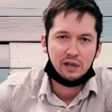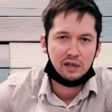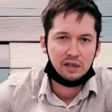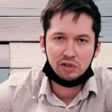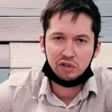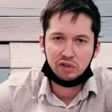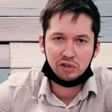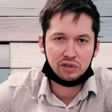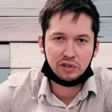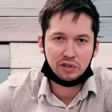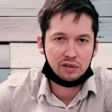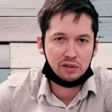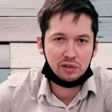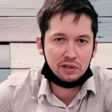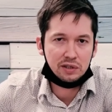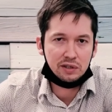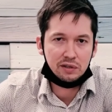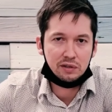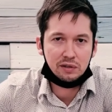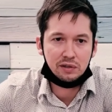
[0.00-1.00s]
it's just
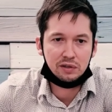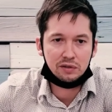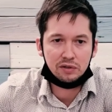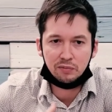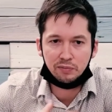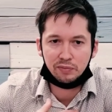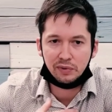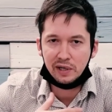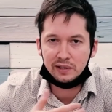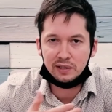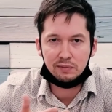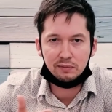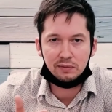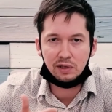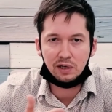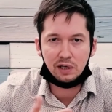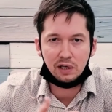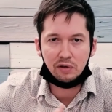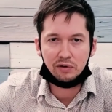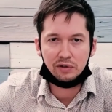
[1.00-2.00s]
it's it's surprisingly
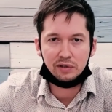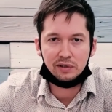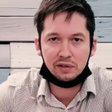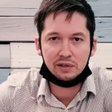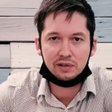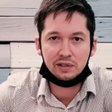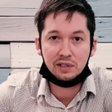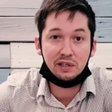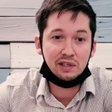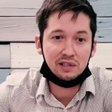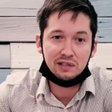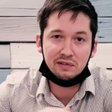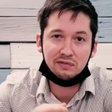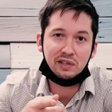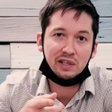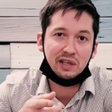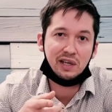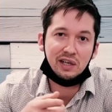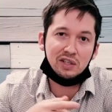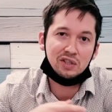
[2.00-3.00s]
how he does. He needs a
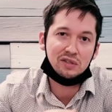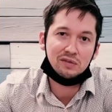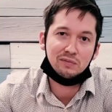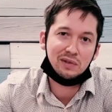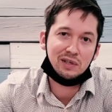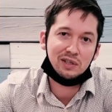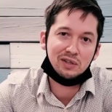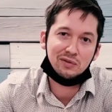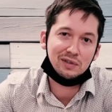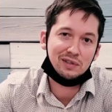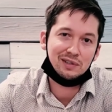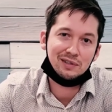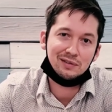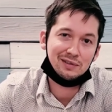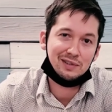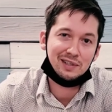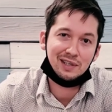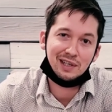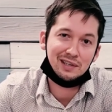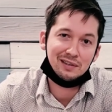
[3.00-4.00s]
vacation, by the way.
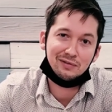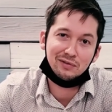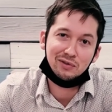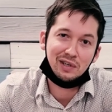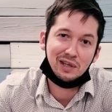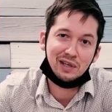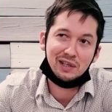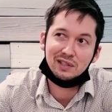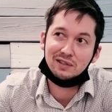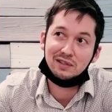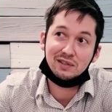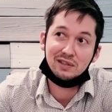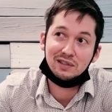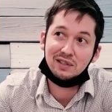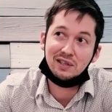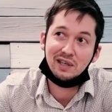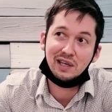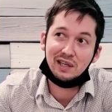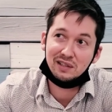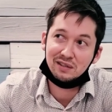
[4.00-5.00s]
Yeah, if you guys, this
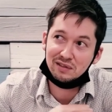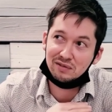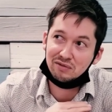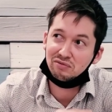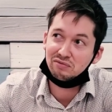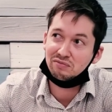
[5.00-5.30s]
guy.